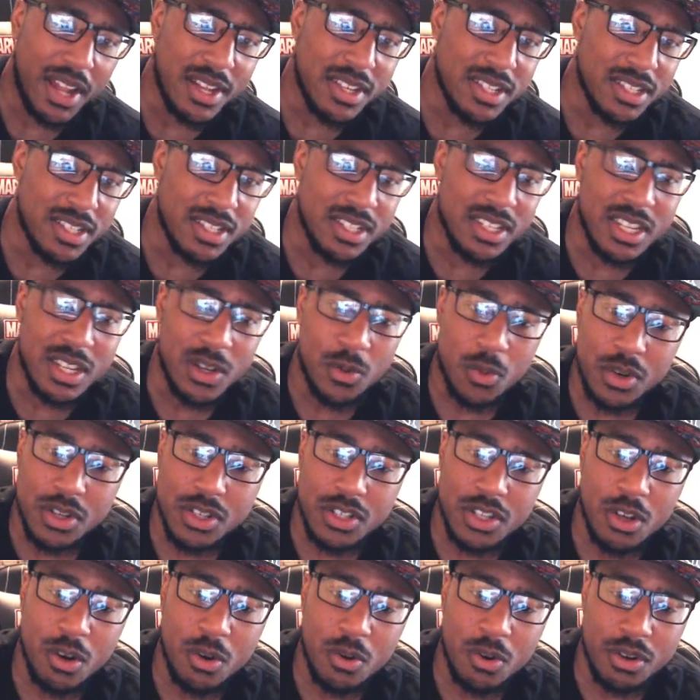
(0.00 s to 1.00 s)
see what's
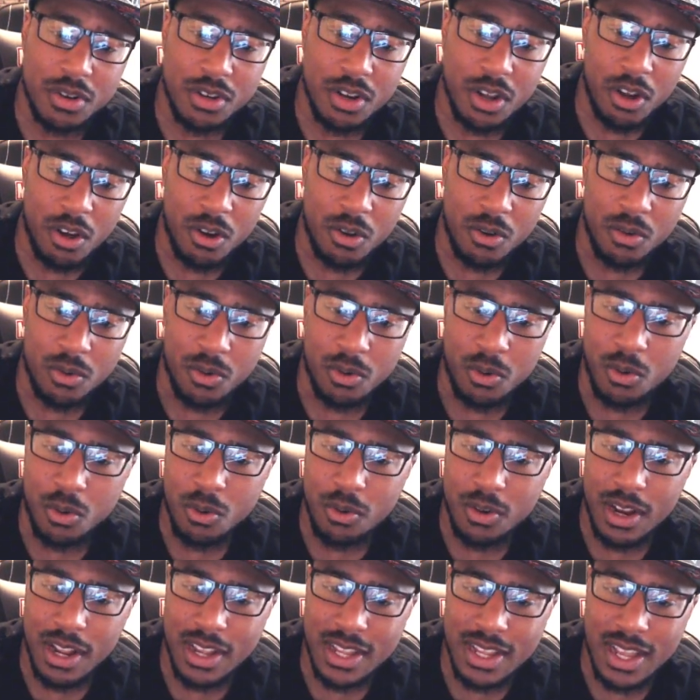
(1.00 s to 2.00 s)
going on, who they
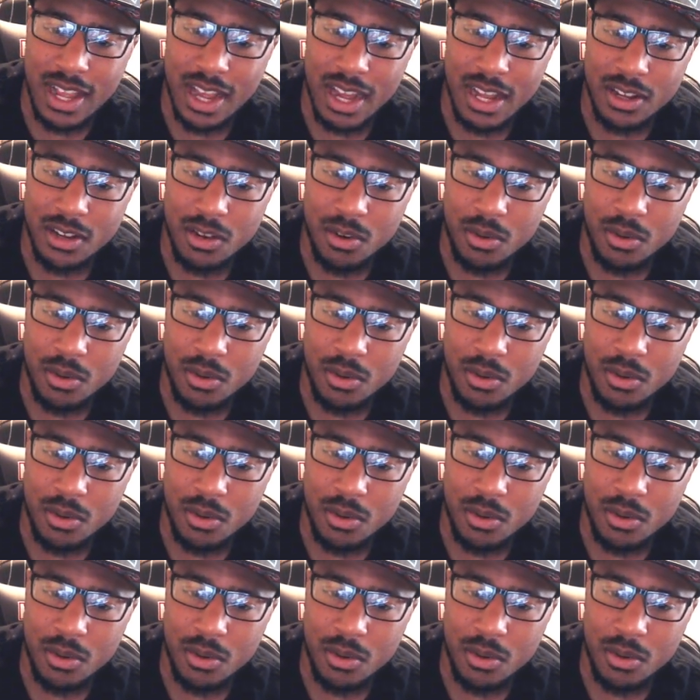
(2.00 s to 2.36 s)
got